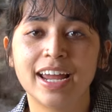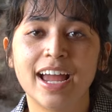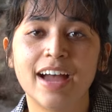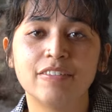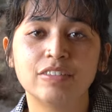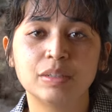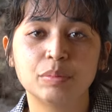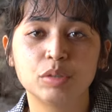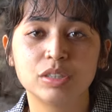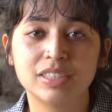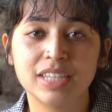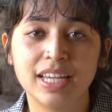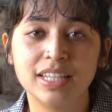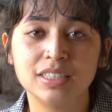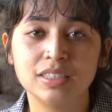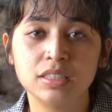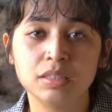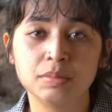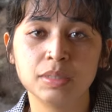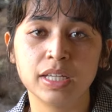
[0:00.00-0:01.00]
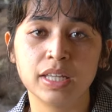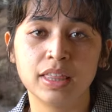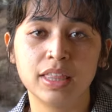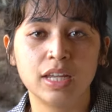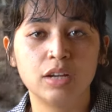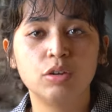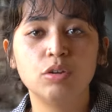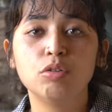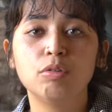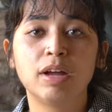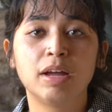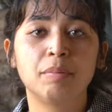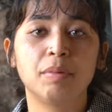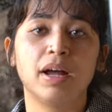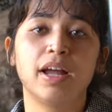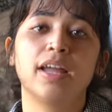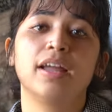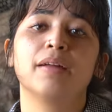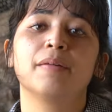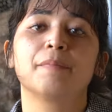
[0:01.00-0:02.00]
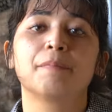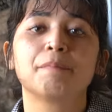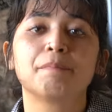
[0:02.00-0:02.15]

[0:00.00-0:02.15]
have to pretend to be, then who am I?